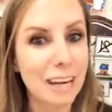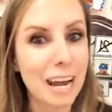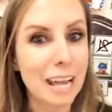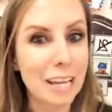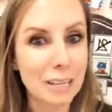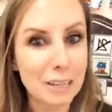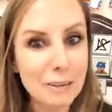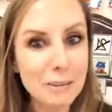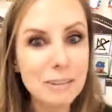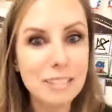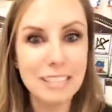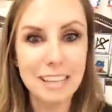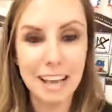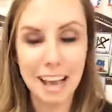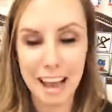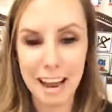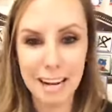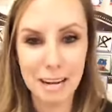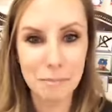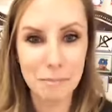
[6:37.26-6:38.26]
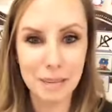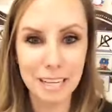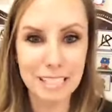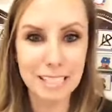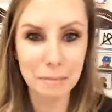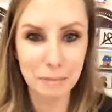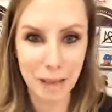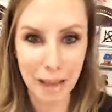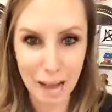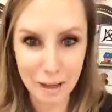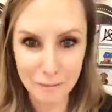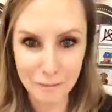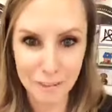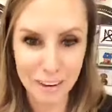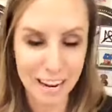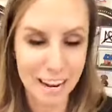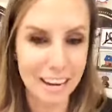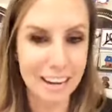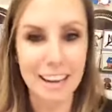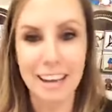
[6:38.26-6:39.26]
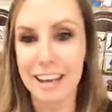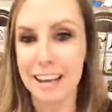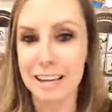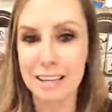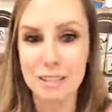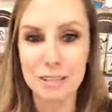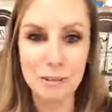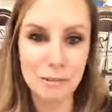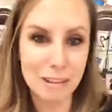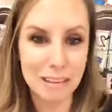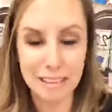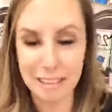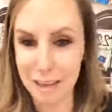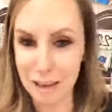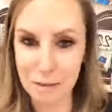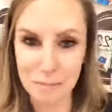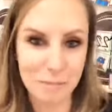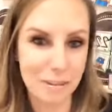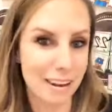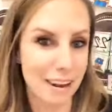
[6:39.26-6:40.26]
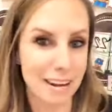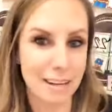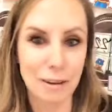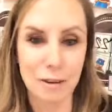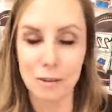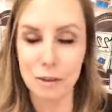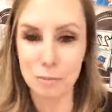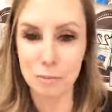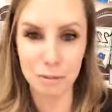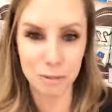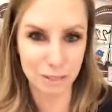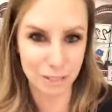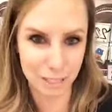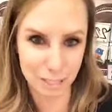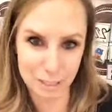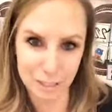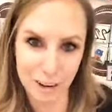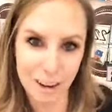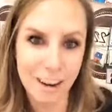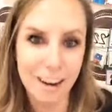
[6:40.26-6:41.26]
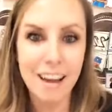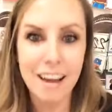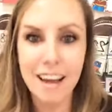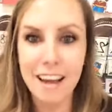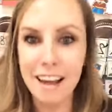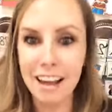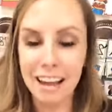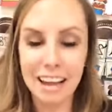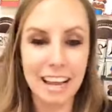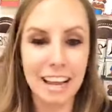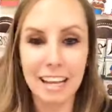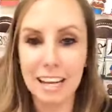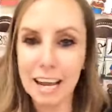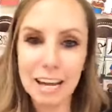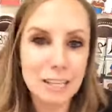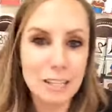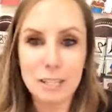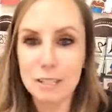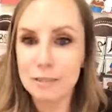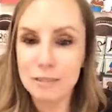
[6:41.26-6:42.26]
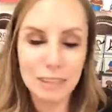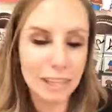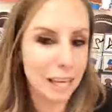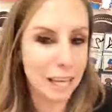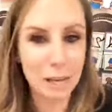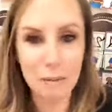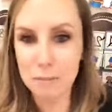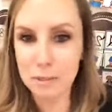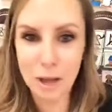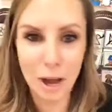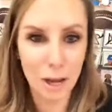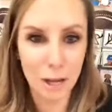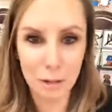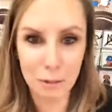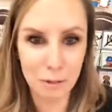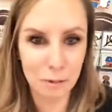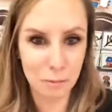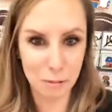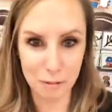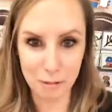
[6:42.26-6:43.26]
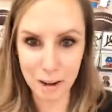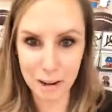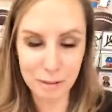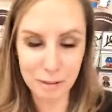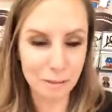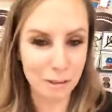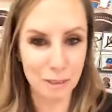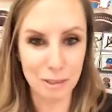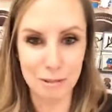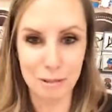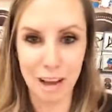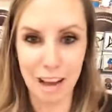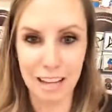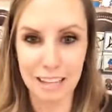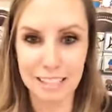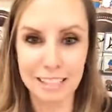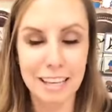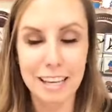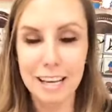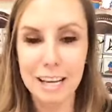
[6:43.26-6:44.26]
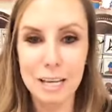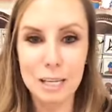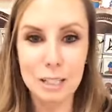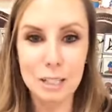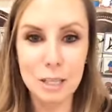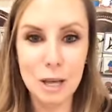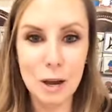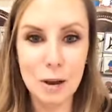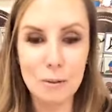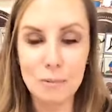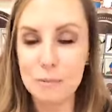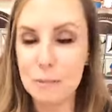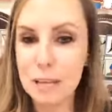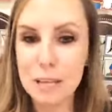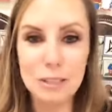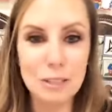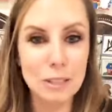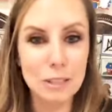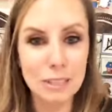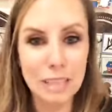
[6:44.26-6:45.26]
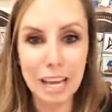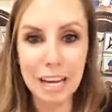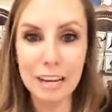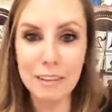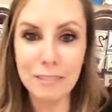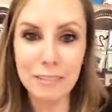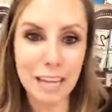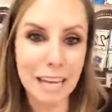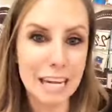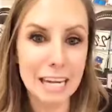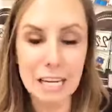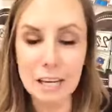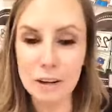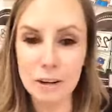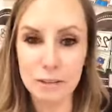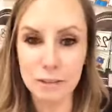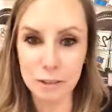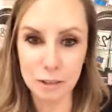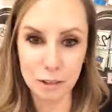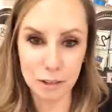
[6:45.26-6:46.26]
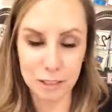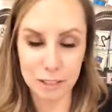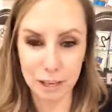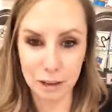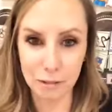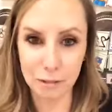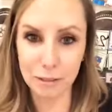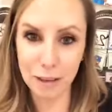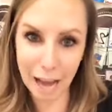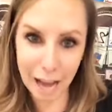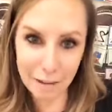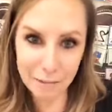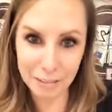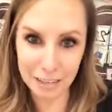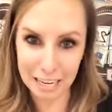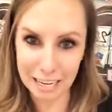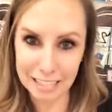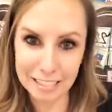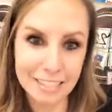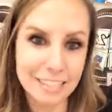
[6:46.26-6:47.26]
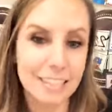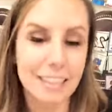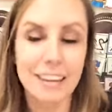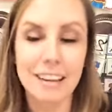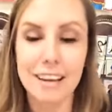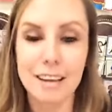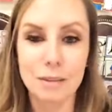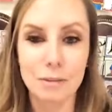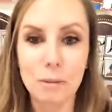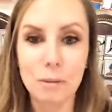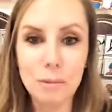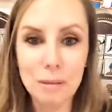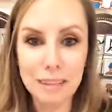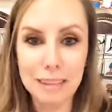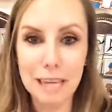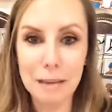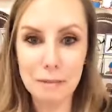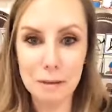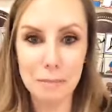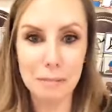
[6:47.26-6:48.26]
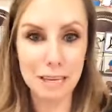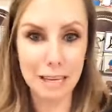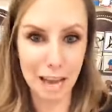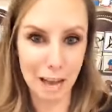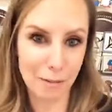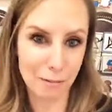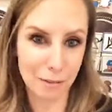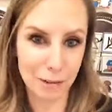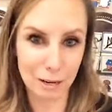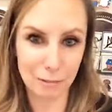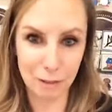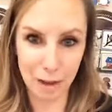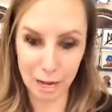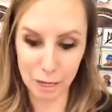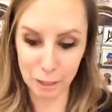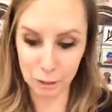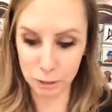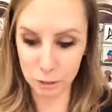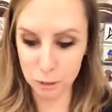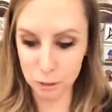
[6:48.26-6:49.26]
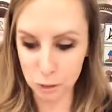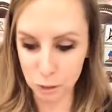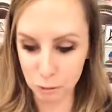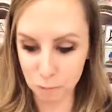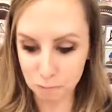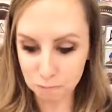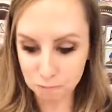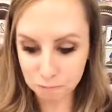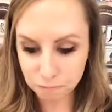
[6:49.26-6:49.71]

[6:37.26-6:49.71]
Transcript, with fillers: when I used to hate it because I'm confident in doing them and I know the procedure. And I just feel like I'm talking with my friend with you guys. So it's just kind of getting yourself confident. So we want them to be confident writers too.